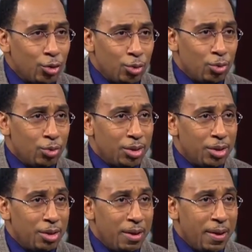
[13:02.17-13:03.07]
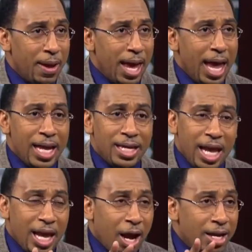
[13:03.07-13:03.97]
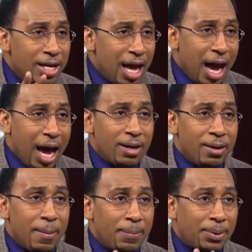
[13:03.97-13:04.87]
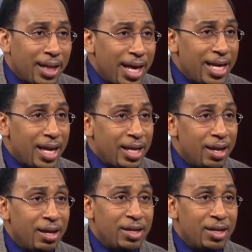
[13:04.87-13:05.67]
dude, and they are not playing.